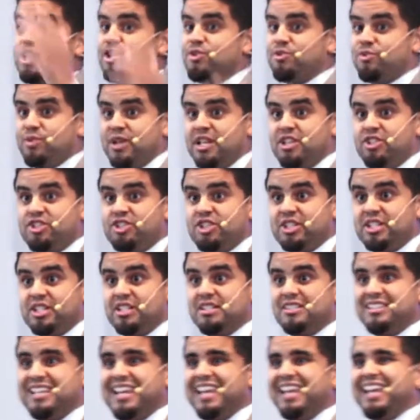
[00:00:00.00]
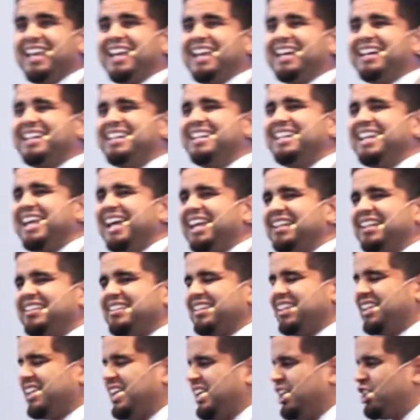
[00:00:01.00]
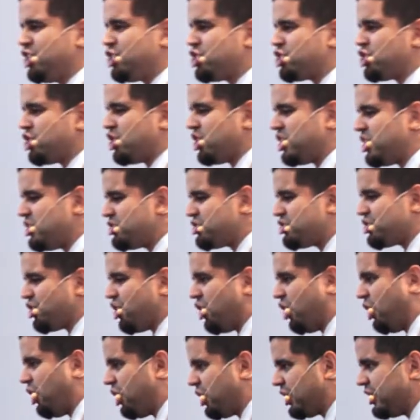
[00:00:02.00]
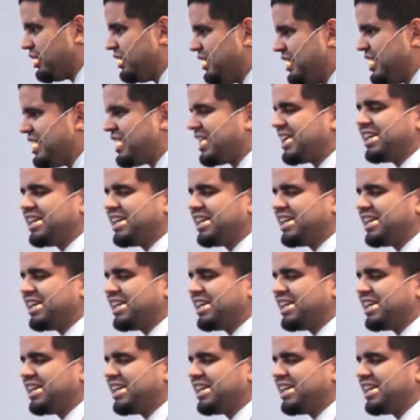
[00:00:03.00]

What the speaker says: generations connected to his heart,